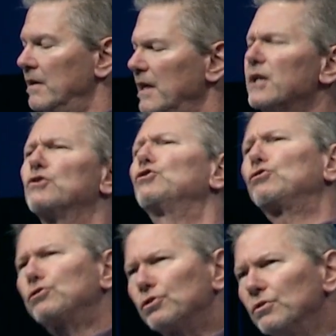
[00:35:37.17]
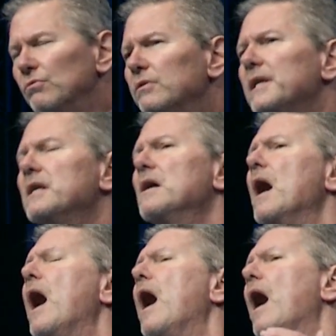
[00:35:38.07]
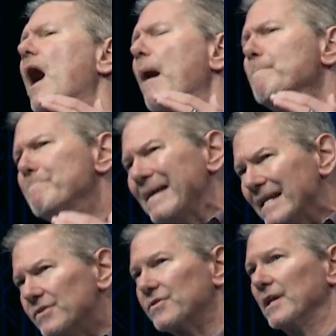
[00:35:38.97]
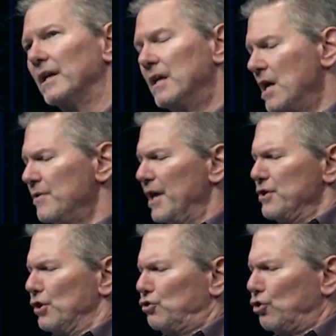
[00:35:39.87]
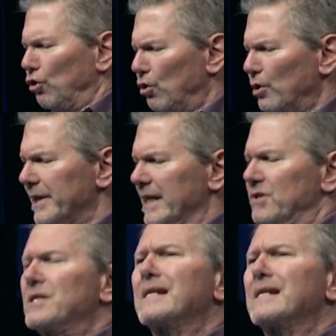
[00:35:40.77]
It is truly amazing that notorious,